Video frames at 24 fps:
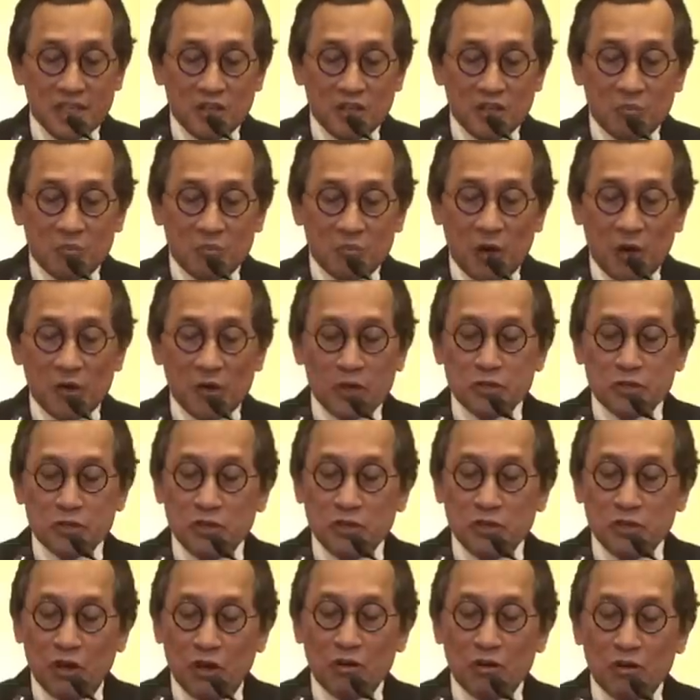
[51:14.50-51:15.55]
but we should
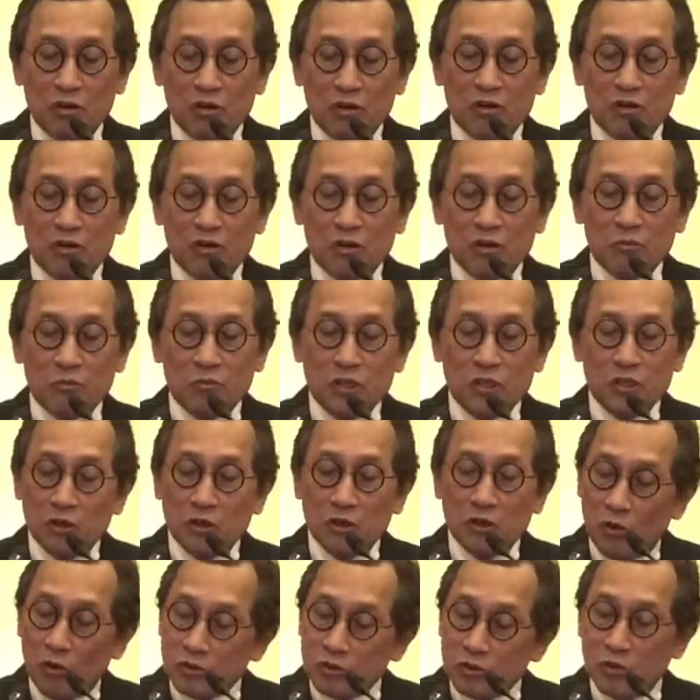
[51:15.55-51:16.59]

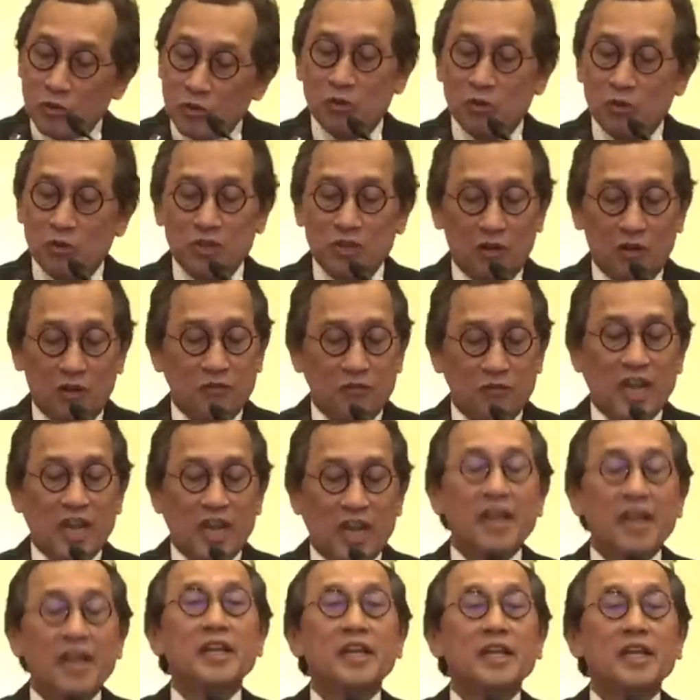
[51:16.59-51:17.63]
also not
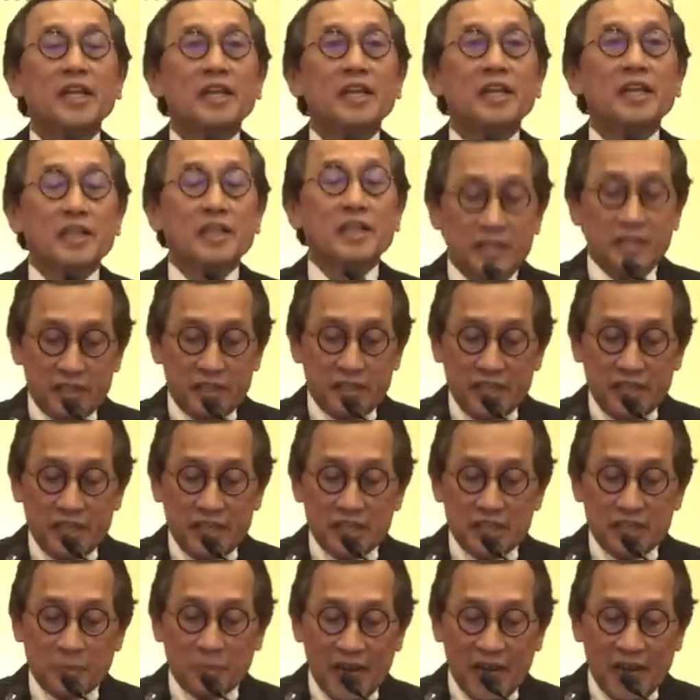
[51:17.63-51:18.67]
forget that
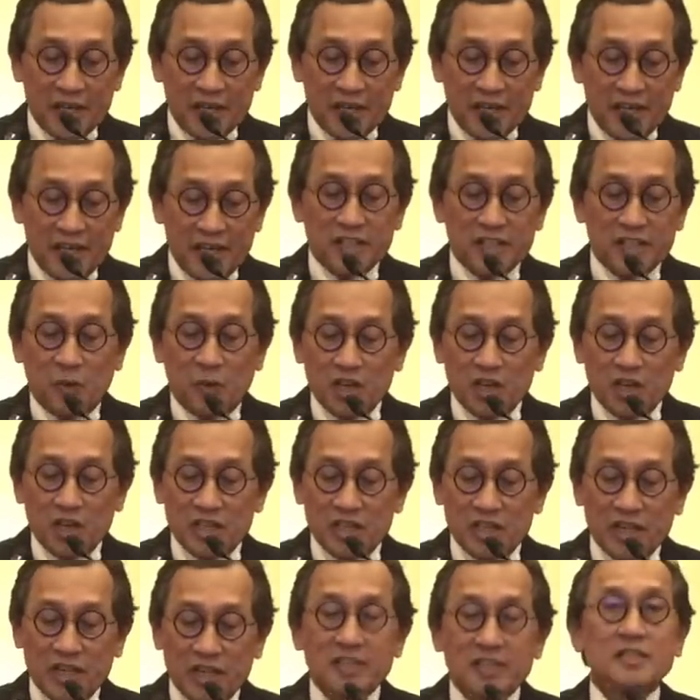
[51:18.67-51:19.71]
despite its
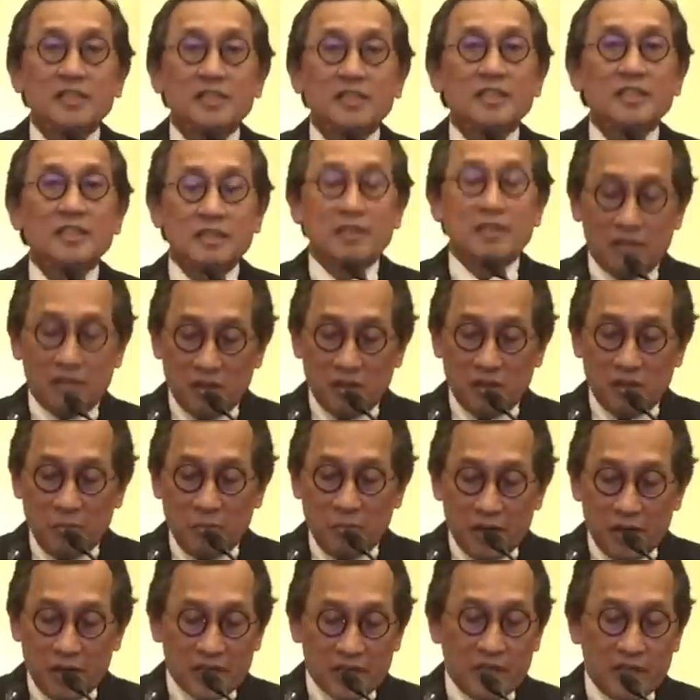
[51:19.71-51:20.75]
politics,
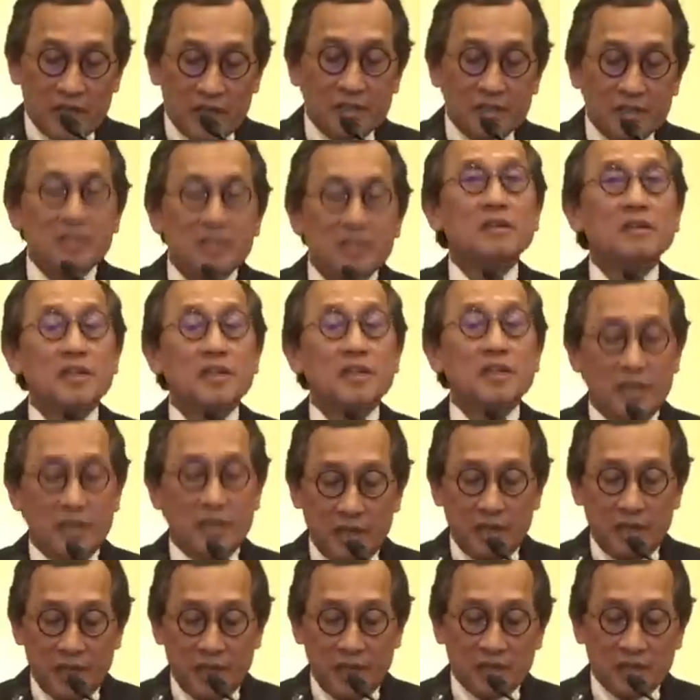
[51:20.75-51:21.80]
America is still here
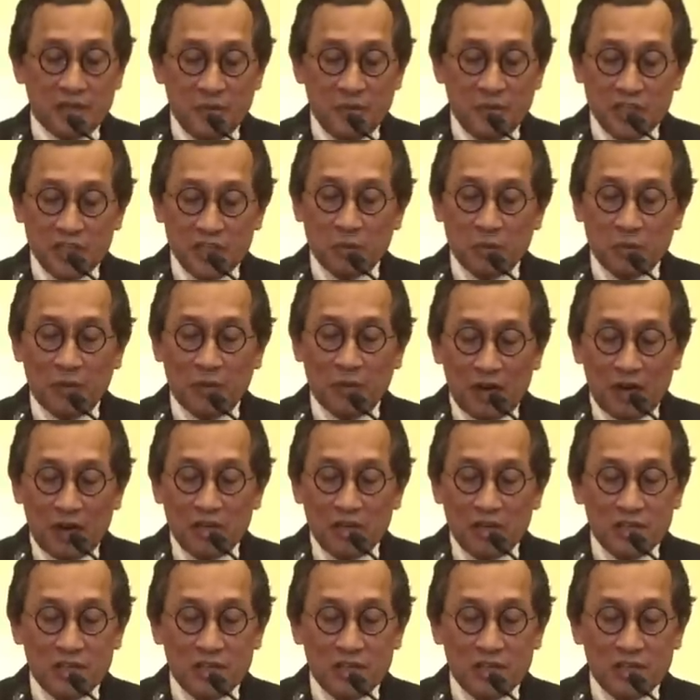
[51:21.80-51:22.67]
as a major power,